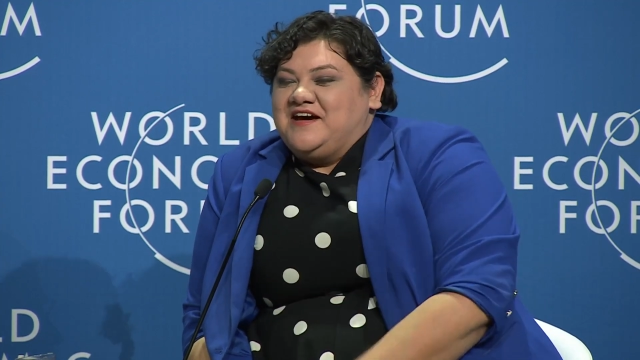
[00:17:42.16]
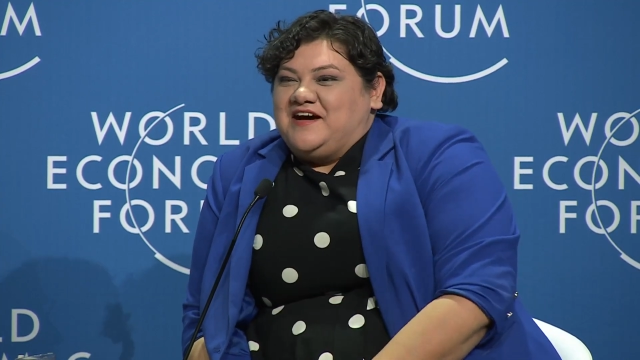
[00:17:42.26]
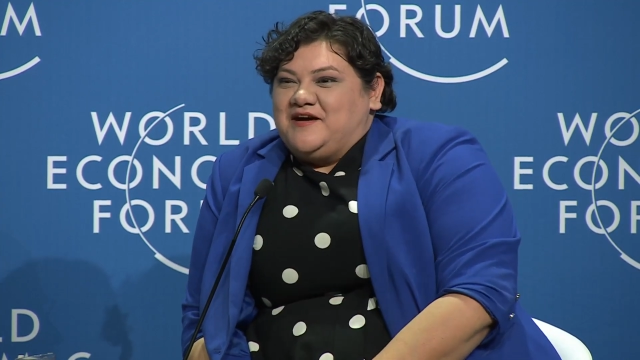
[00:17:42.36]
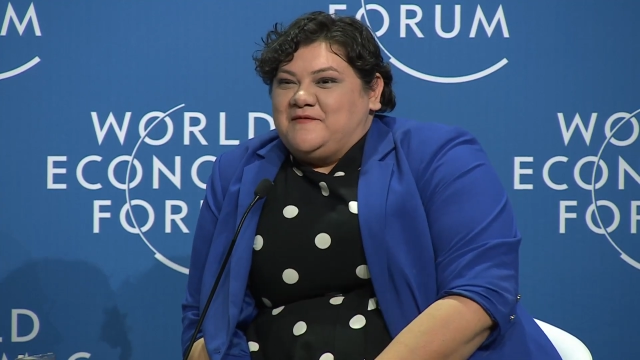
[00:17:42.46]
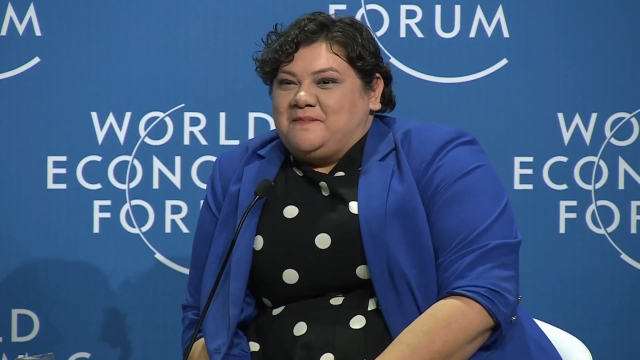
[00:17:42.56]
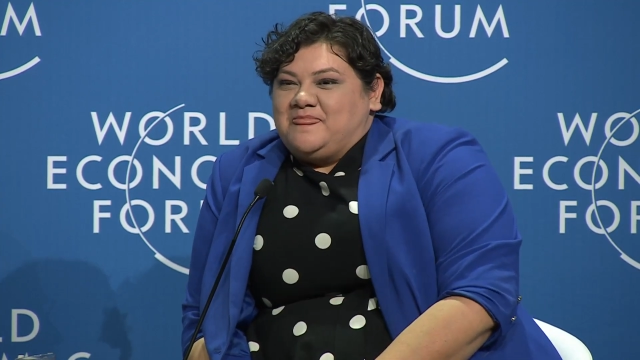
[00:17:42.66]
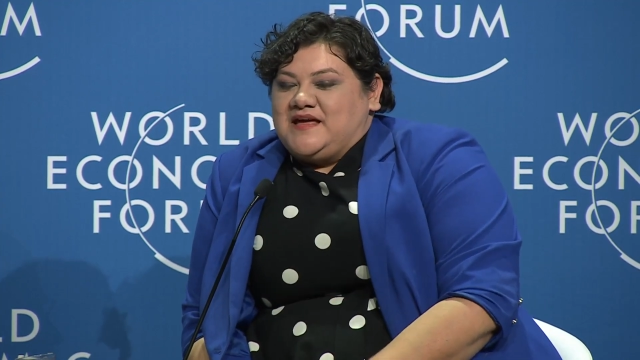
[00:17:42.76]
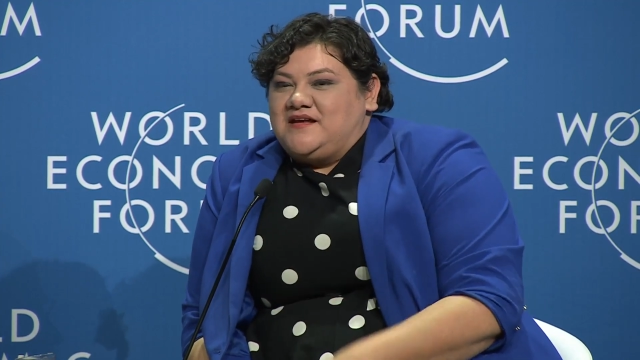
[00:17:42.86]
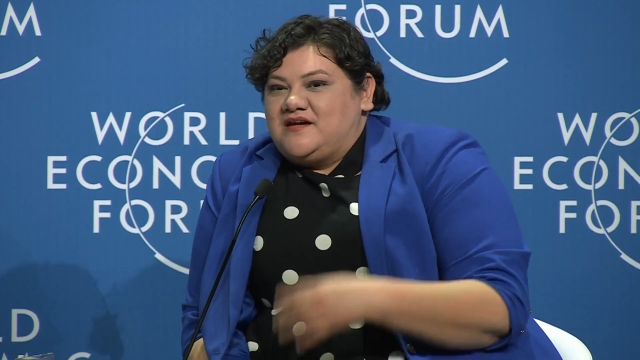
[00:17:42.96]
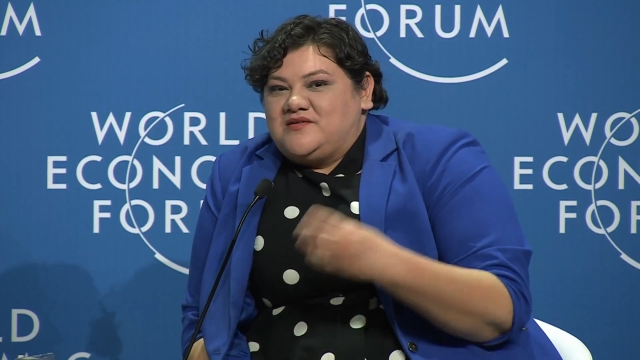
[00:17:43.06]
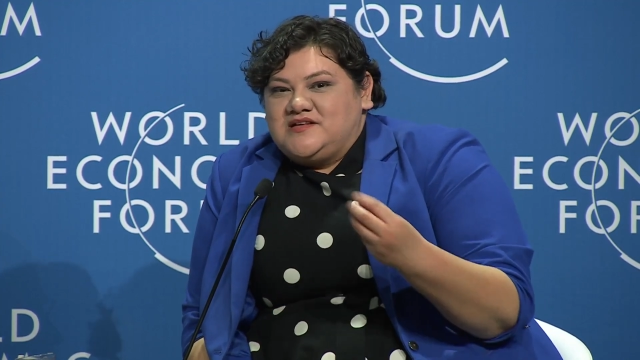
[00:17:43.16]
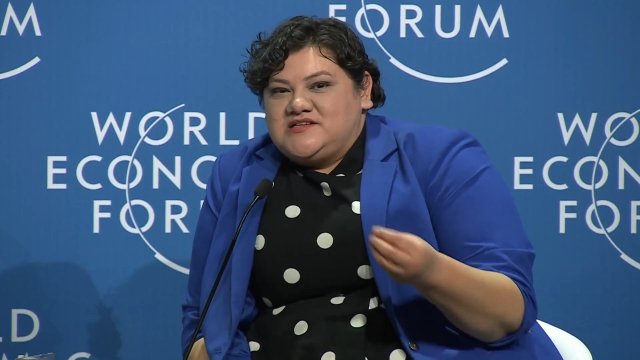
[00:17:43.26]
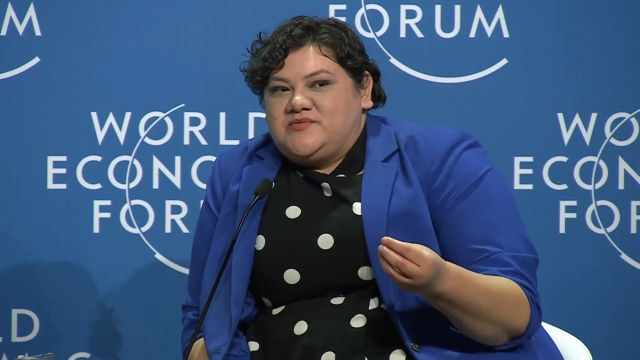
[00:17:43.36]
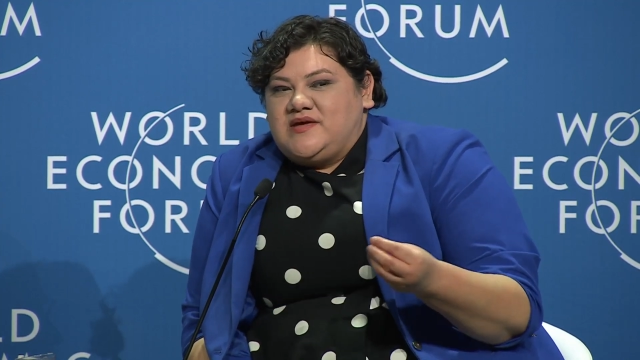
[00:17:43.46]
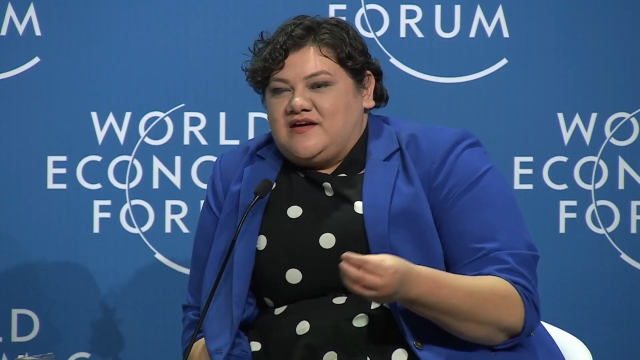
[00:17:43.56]
And not only
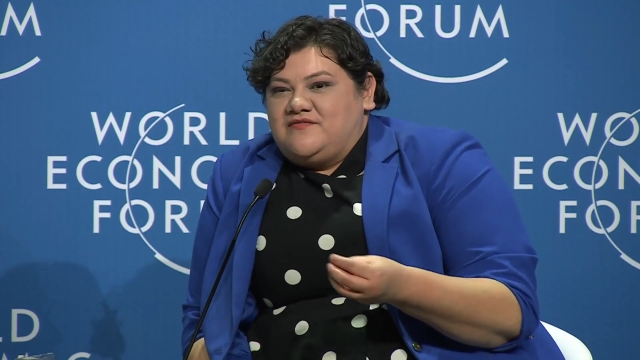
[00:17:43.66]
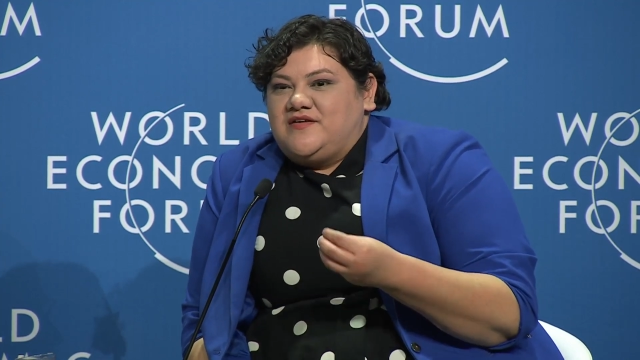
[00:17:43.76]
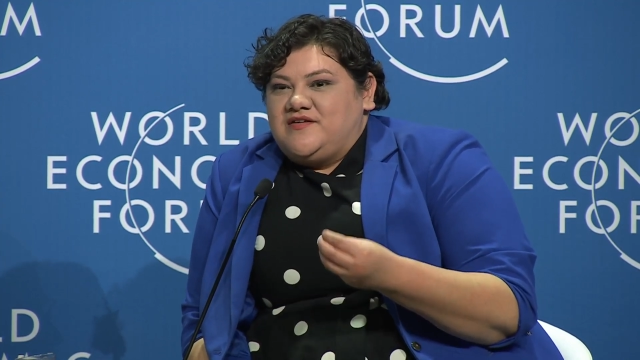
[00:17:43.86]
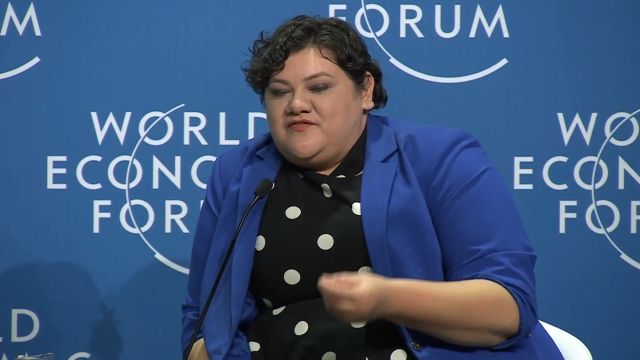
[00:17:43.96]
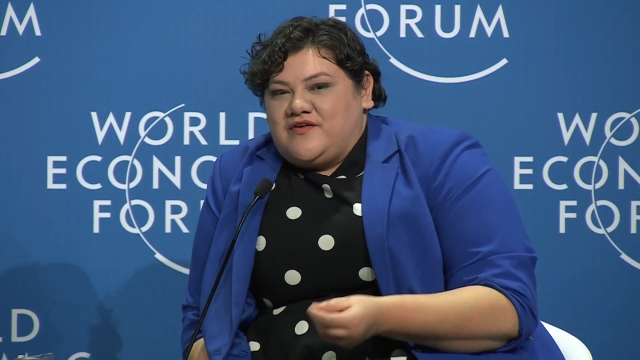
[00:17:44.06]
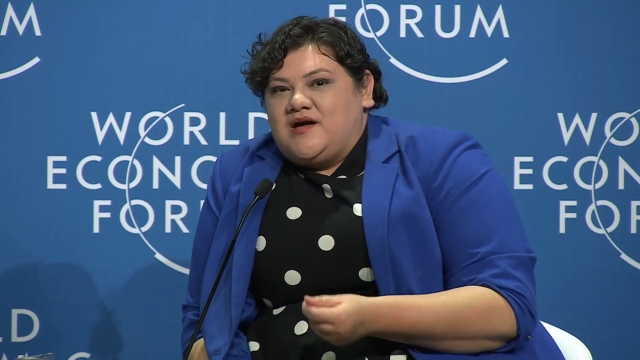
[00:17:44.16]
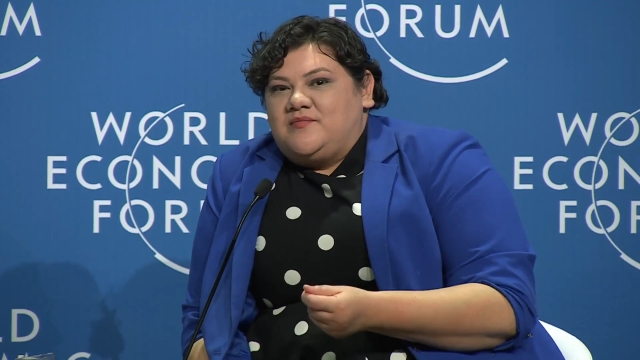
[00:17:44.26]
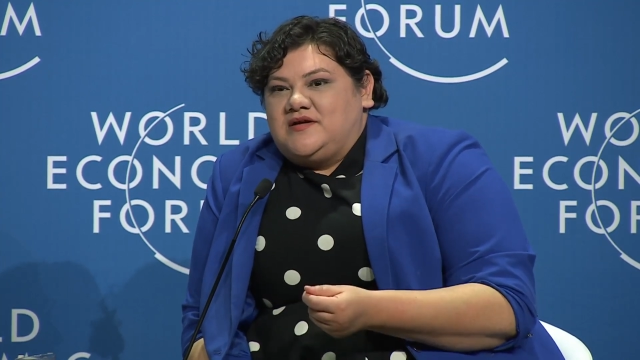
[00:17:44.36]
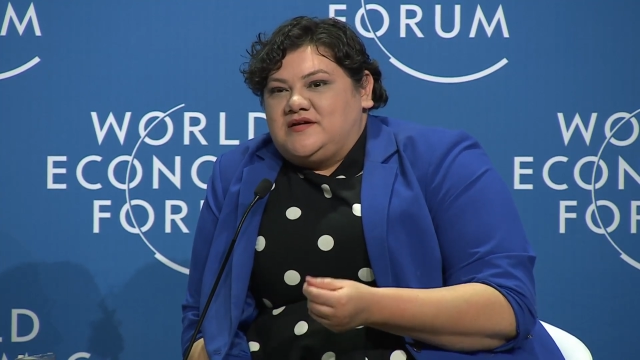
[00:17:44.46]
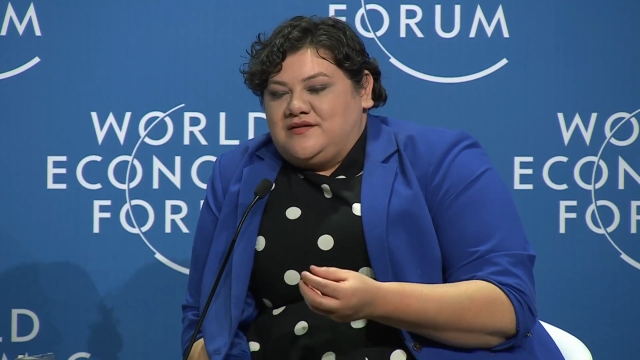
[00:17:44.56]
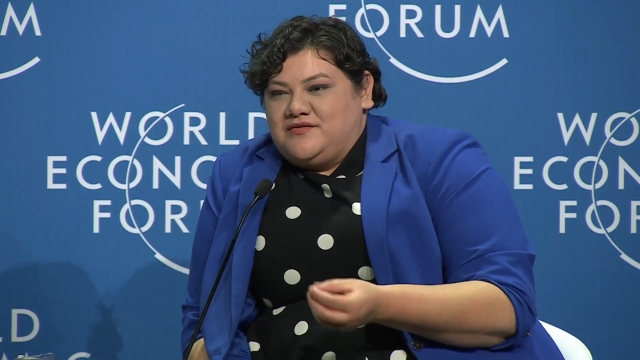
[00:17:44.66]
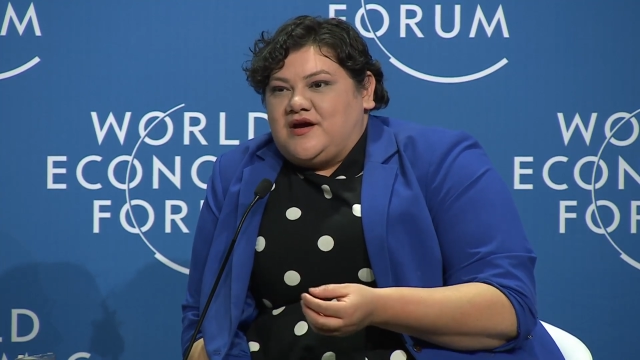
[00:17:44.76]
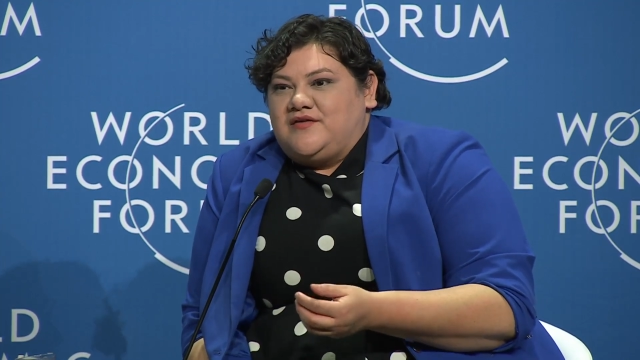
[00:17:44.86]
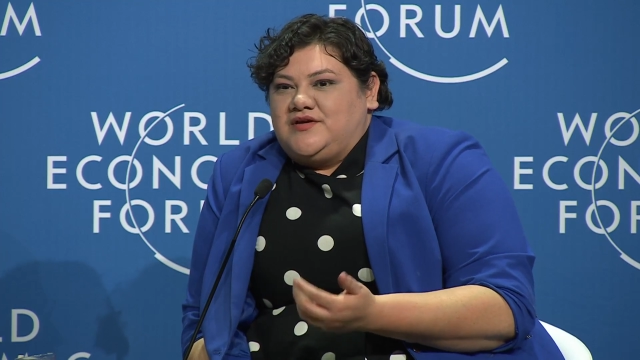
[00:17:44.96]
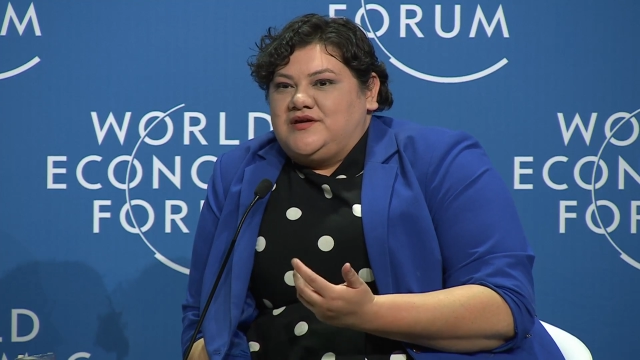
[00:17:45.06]
do we have very vibrant and
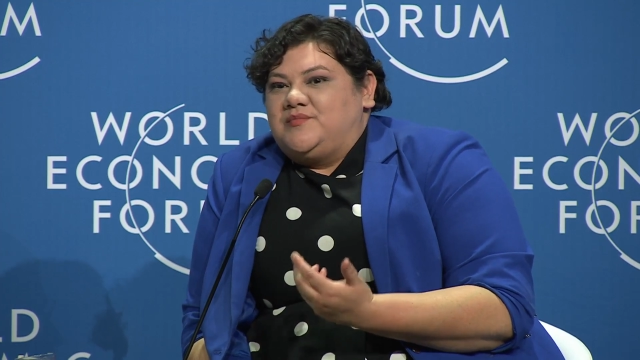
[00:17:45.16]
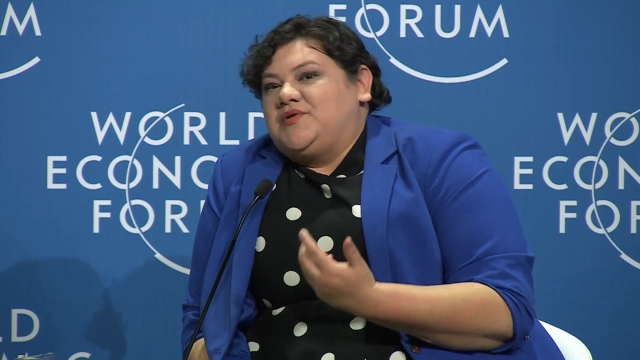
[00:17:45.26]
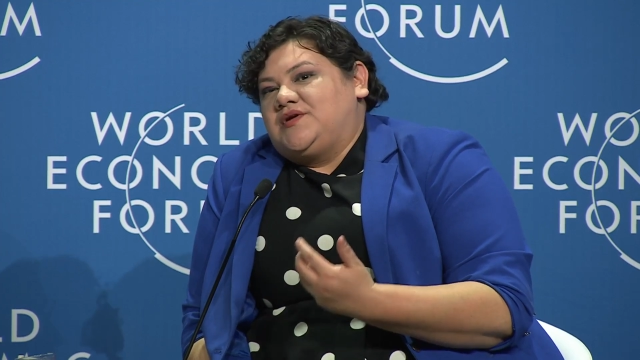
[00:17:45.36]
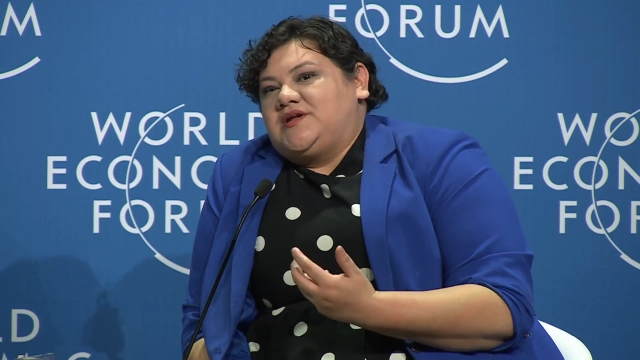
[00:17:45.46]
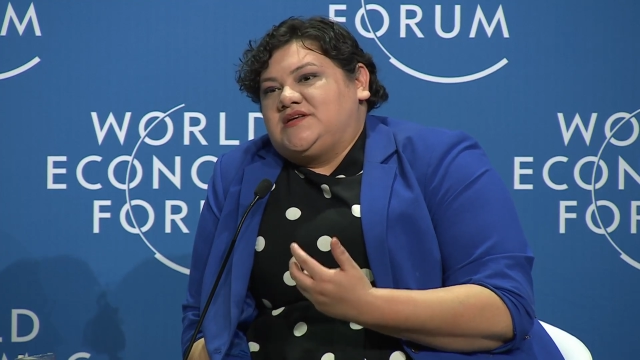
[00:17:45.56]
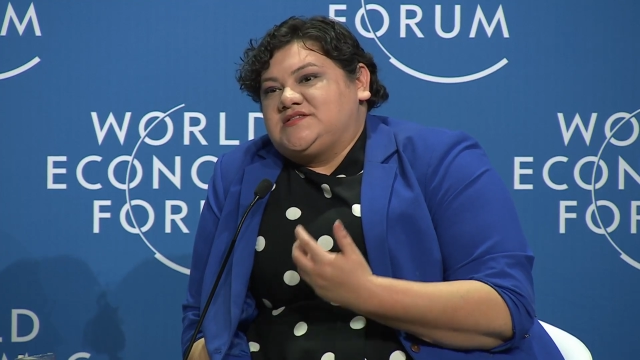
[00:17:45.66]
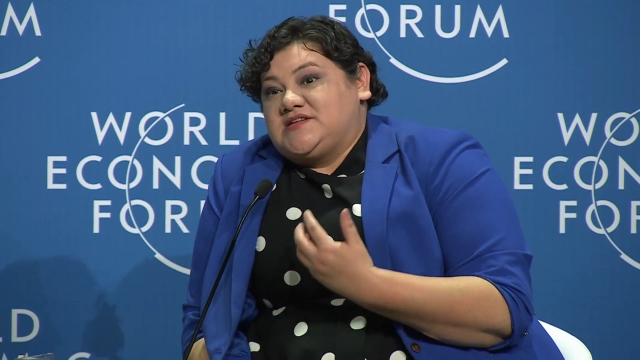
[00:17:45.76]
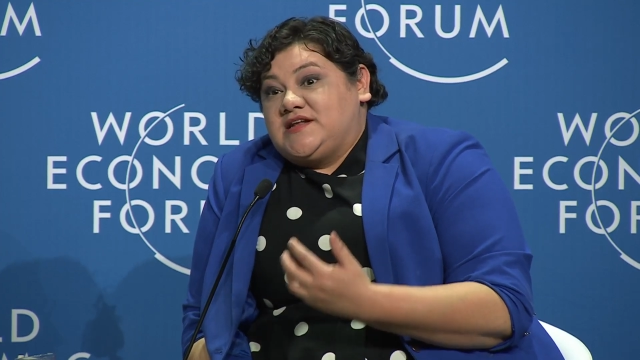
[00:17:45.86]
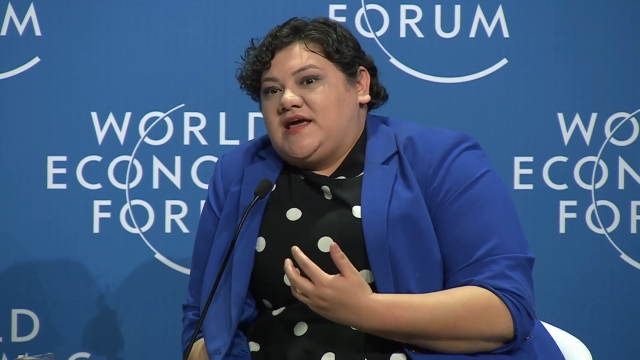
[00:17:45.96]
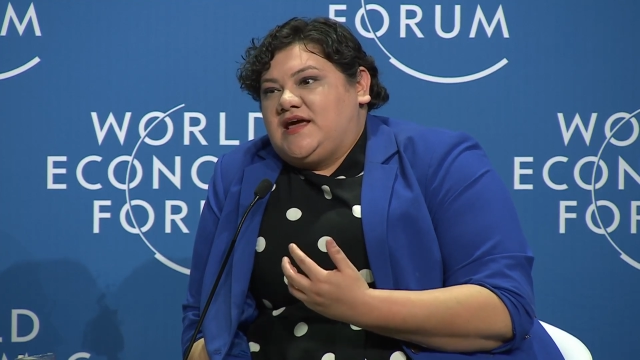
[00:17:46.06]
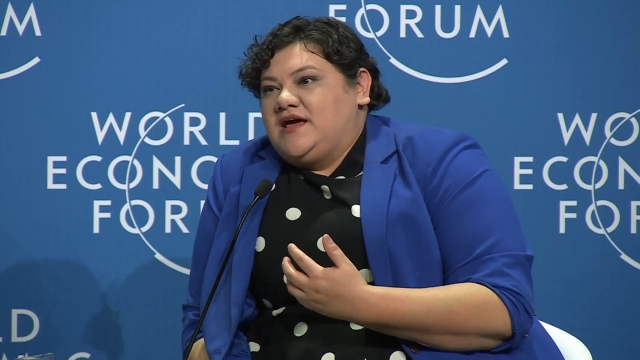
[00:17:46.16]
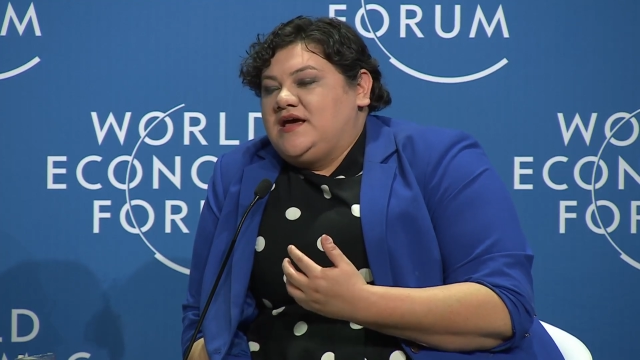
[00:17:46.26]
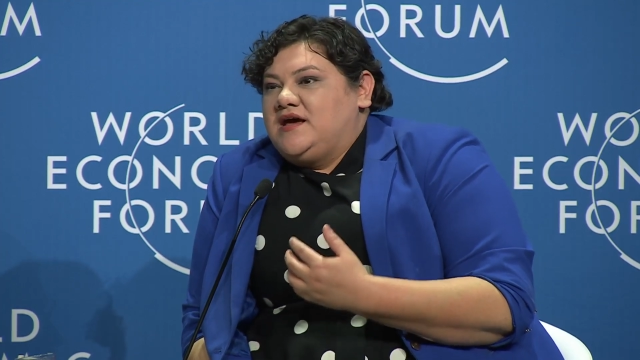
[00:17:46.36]
thriving communities today,